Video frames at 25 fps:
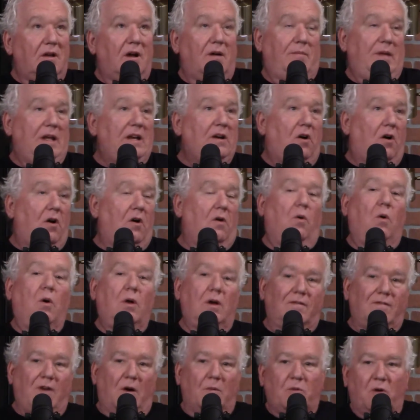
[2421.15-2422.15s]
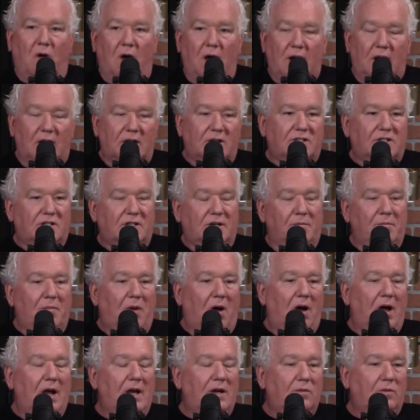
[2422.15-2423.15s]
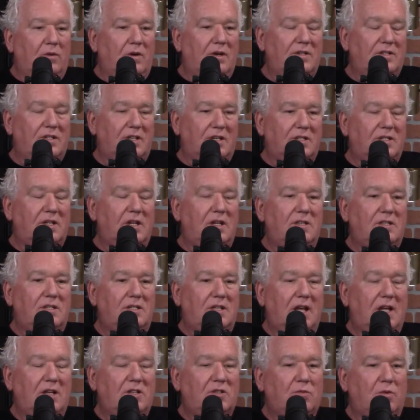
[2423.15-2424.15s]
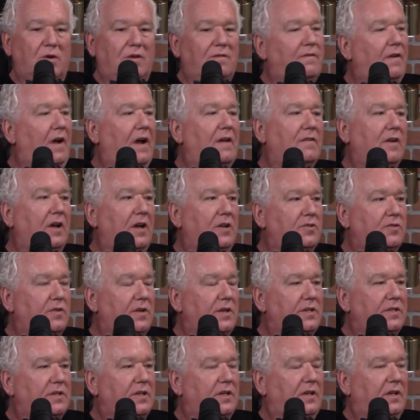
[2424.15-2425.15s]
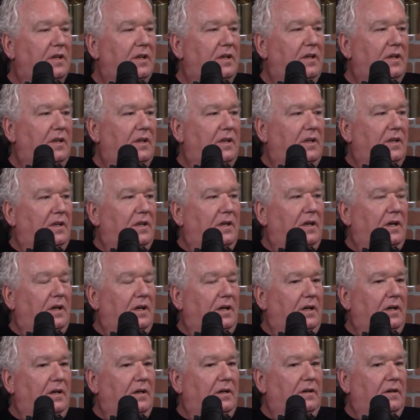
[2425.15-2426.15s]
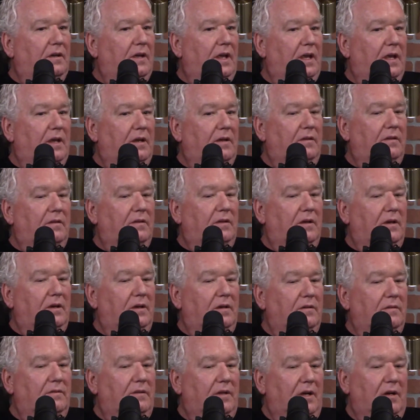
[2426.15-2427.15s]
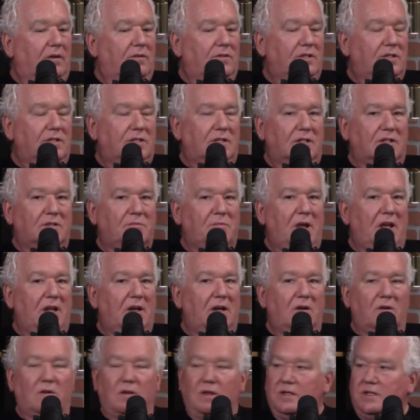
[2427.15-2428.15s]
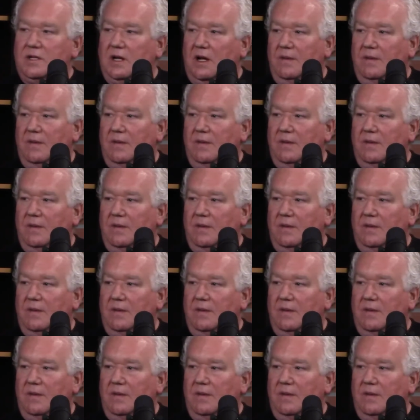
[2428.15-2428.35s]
I mean, all of our products combined. We're in 16 states. We're in 5 countries, and just expanding all the time.